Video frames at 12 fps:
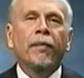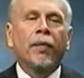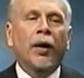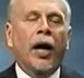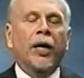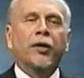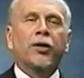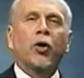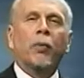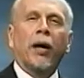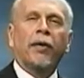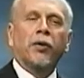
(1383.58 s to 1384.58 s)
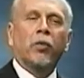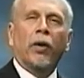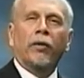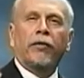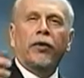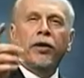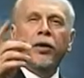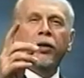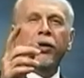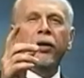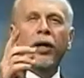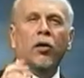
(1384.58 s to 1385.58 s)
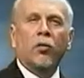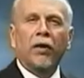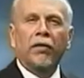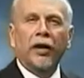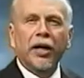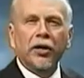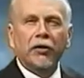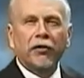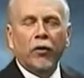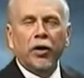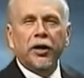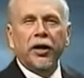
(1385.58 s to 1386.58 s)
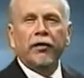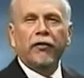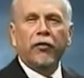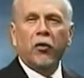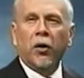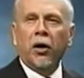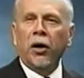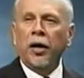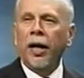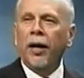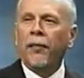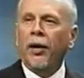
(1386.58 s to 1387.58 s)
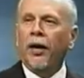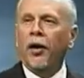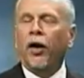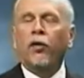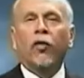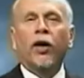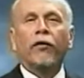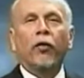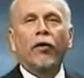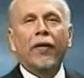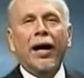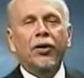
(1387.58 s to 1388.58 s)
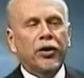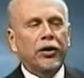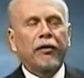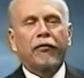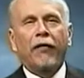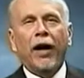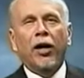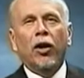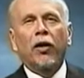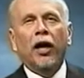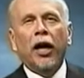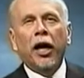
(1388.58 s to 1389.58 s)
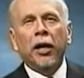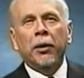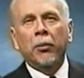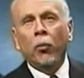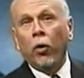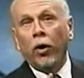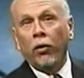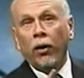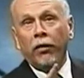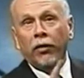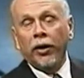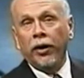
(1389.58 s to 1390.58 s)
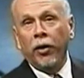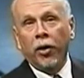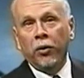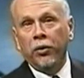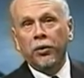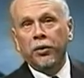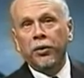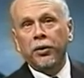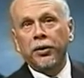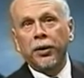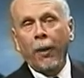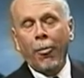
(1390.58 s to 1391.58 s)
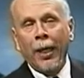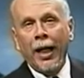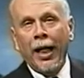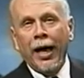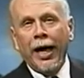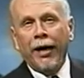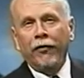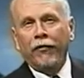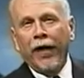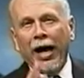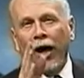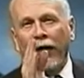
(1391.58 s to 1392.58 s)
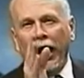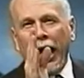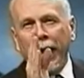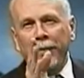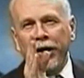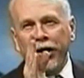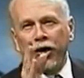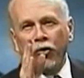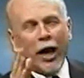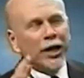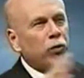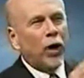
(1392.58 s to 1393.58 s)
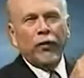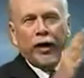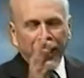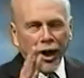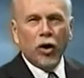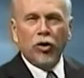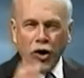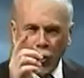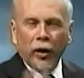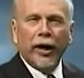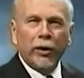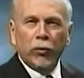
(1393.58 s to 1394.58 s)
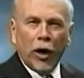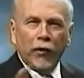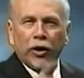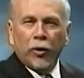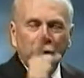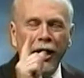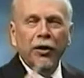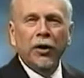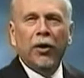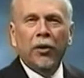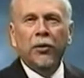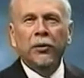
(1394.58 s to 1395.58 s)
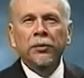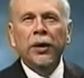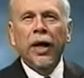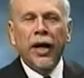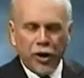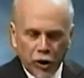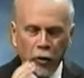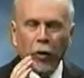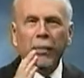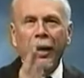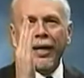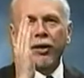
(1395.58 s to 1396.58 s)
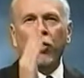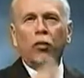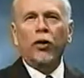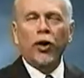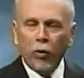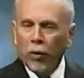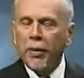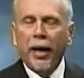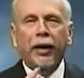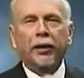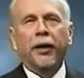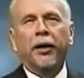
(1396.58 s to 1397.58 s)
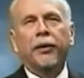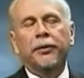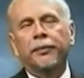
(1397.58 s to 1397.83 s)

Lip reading: I just go by this one verse, Revelation 14:4. 144,000, they follow the Lamb wherever He goes. If you follow the Lamb, Jesus Christ, wherever He goes, you will get wherever you need to go. You will pass over. You will make it there.